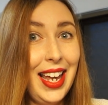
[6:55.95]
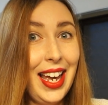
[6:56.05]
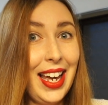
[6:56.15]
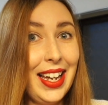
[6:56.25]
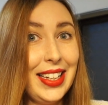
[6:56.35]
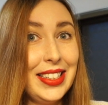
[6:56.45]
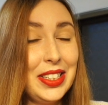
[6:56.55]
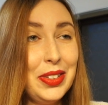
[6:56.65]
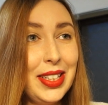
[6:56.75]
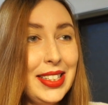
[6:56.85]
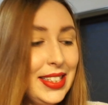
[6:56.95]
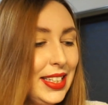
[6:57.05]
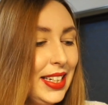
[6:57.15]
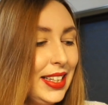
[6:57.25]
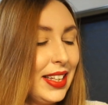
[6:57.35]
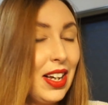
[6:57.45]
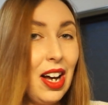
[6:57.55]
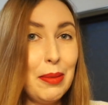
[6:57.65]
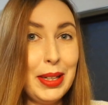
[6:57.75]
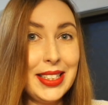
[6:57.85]
And you can see in the
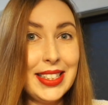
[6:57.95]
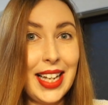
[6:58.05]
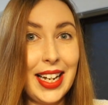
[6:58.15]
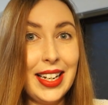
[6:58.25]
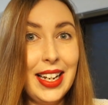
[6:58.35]
comments that